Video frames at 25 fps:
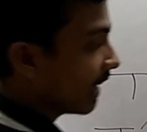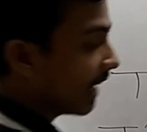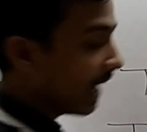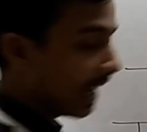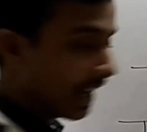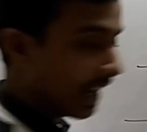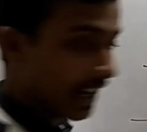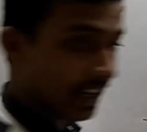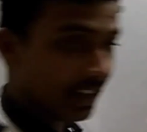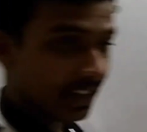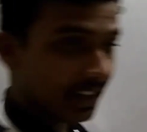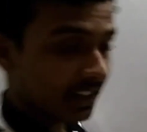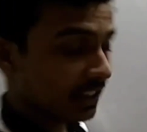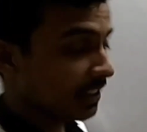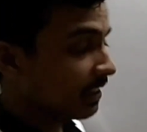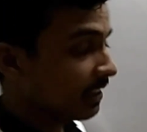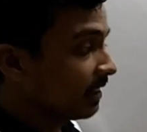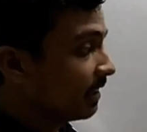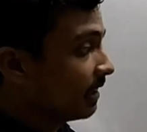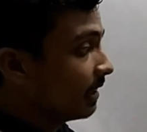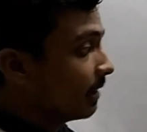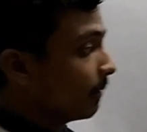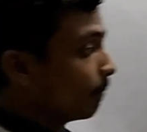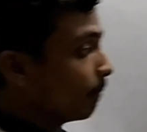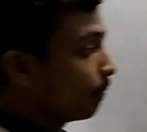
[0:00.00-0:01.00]

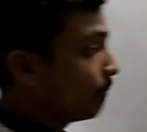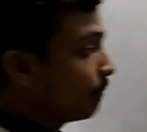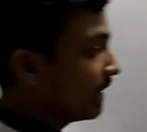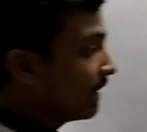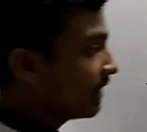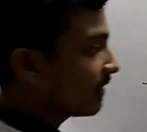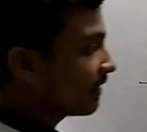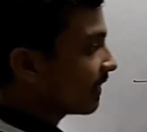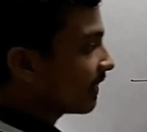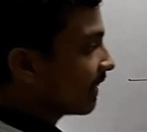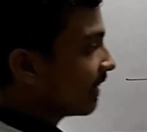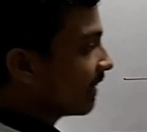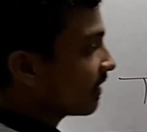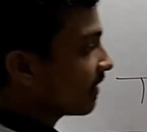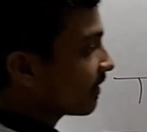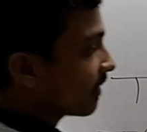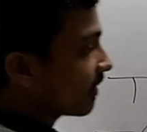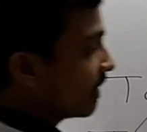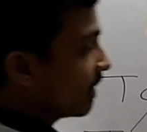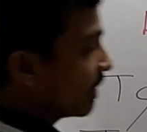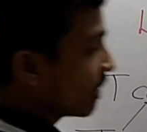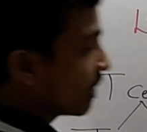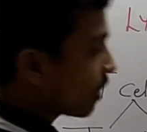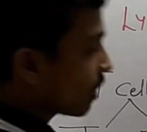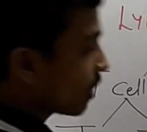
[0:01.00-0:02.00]
and B cells
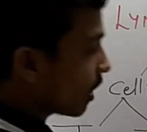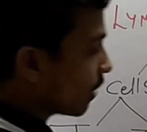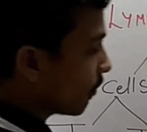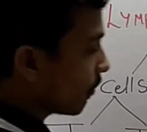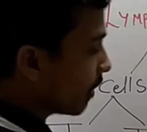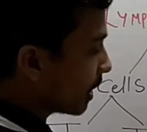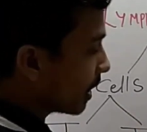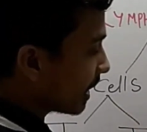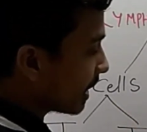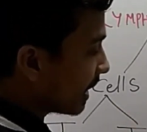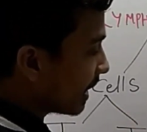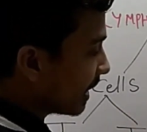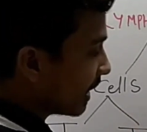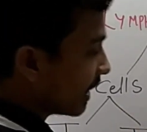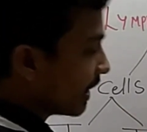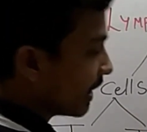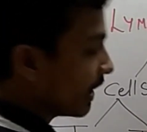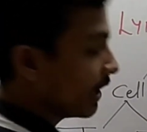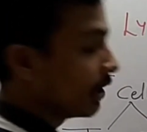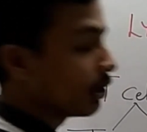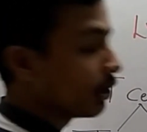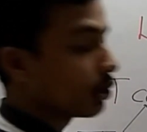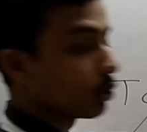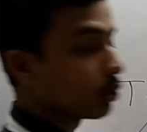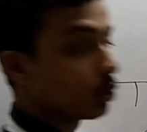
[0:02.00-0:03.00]
converted
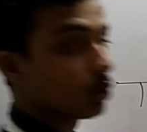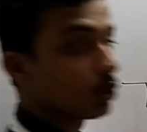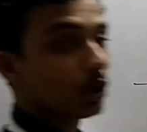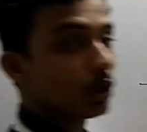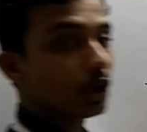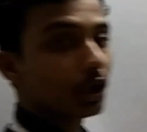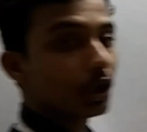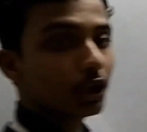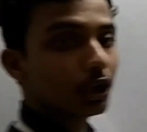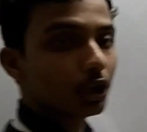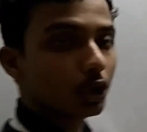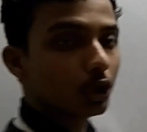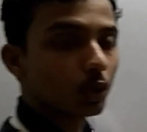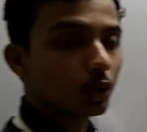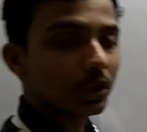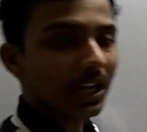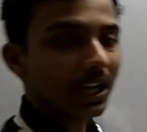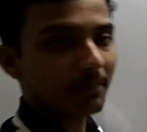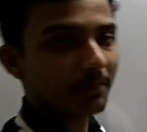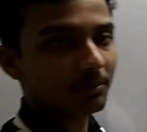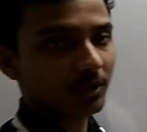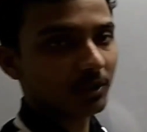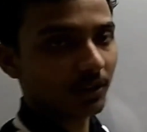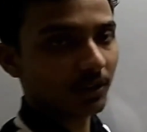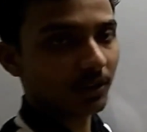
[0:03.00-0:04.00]
into two
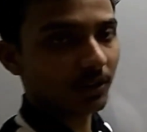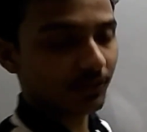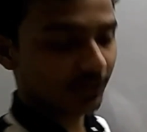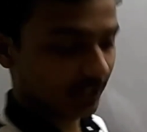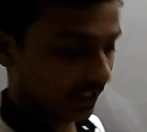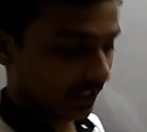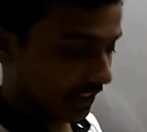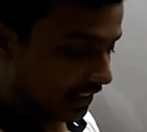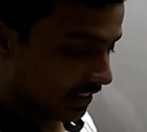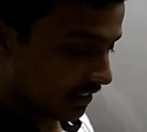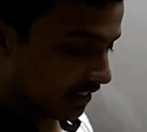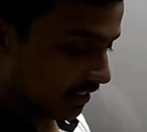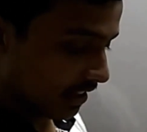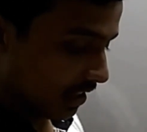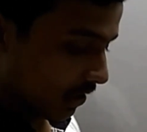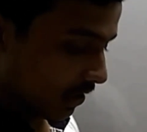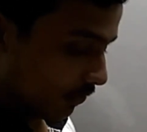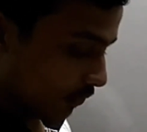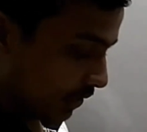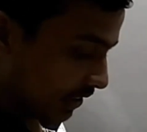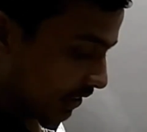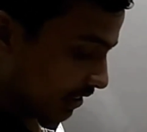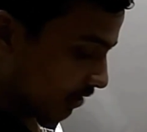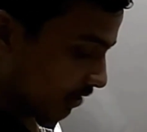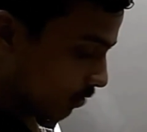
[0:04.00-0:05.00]
types of cells,
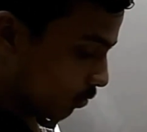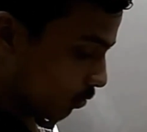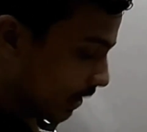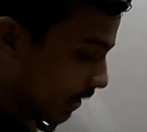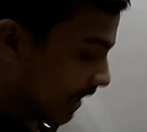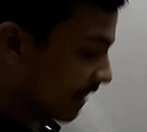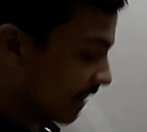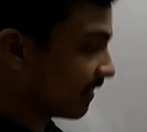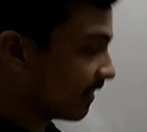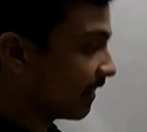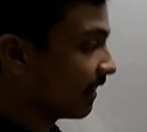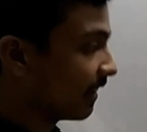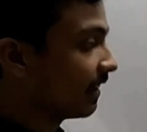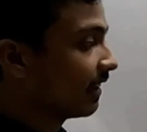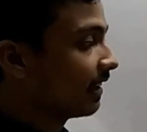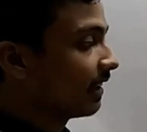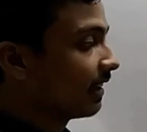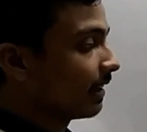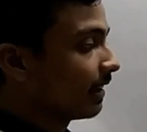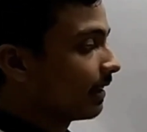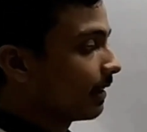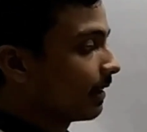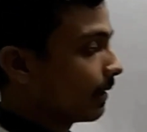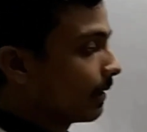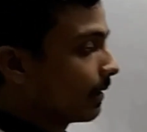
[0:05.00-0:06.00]
which is known as the
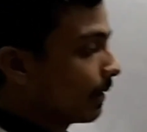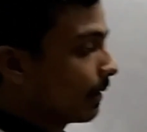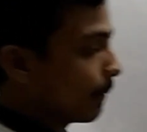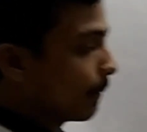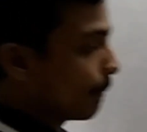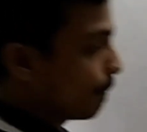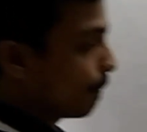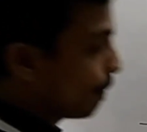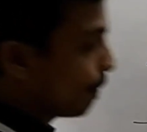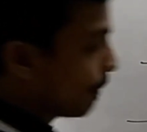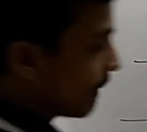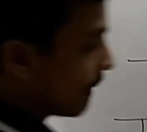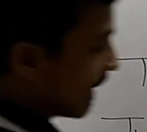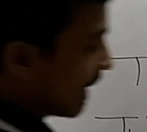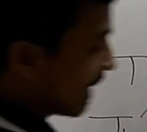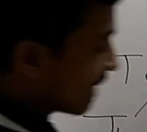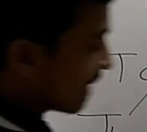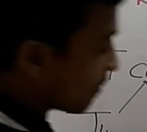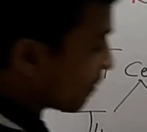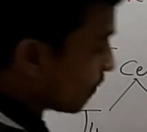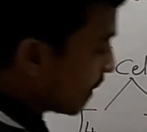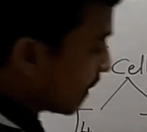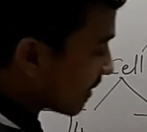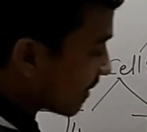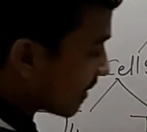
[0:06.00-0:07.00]

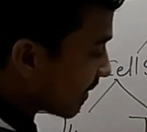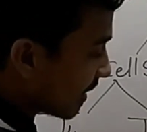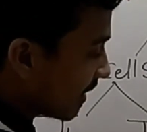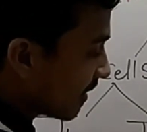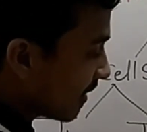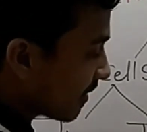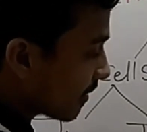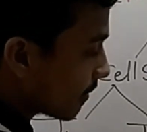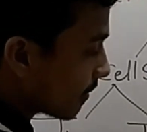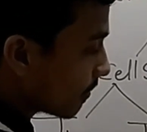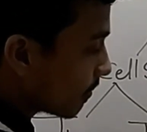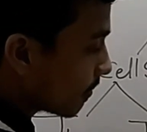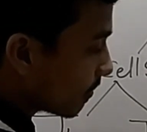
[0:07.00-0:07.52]
plasma cells